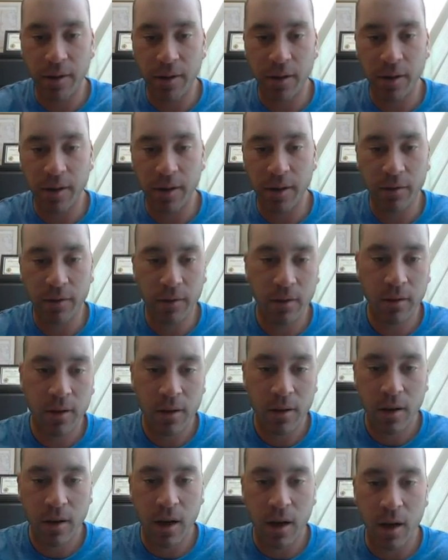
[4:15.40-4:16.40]
again.
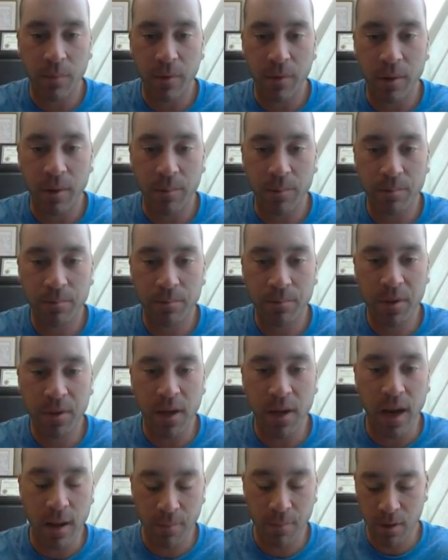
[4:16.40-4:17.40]
I'm going to
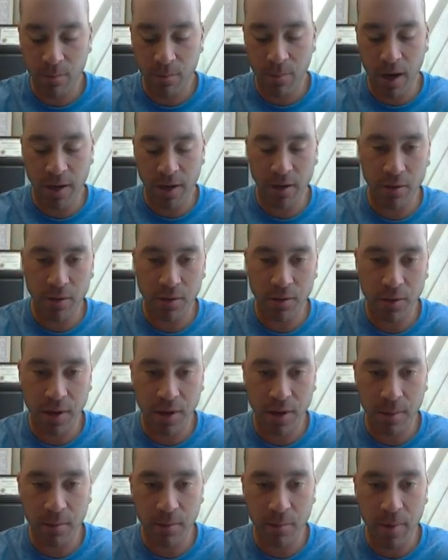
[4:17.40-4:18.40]
type in my
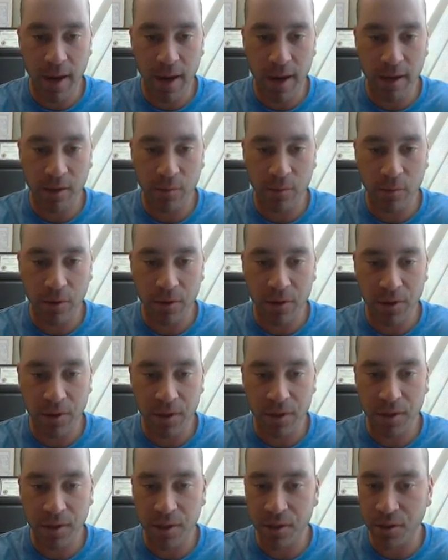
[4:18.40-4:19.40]
username and password
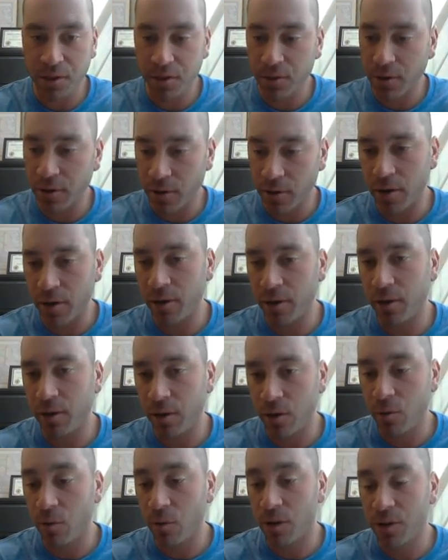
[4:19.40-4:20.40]
just as you are going to
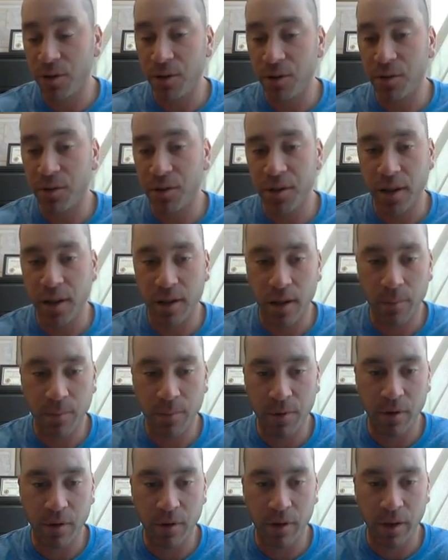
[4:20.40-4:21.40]
do once you set
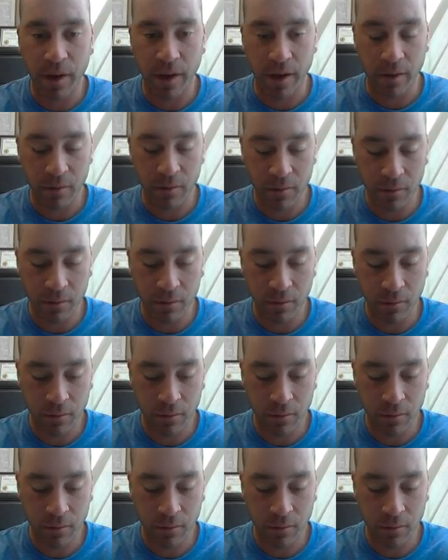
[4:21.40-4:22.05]
up your account.